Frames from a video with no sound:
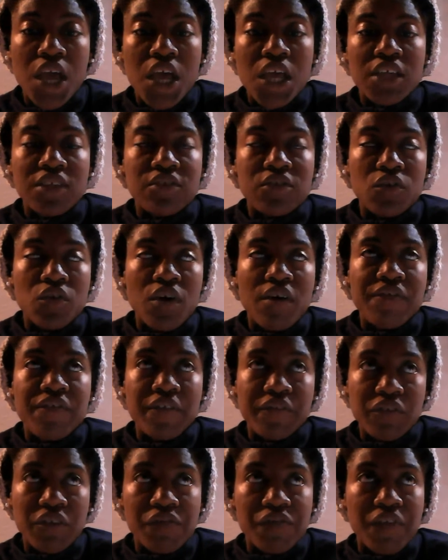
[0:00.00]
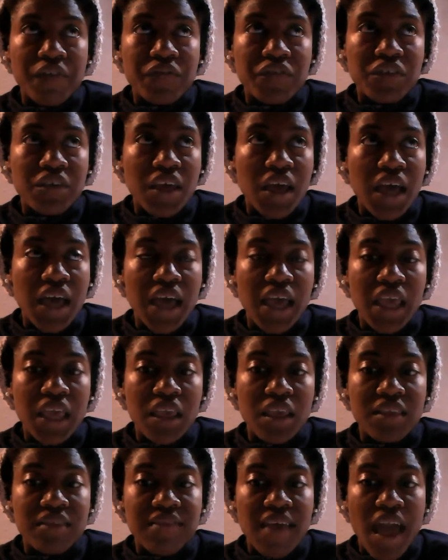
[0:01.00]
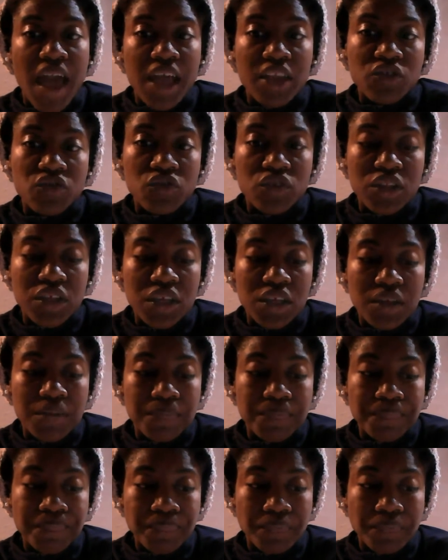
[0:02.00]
So a 50-50 guy is actually...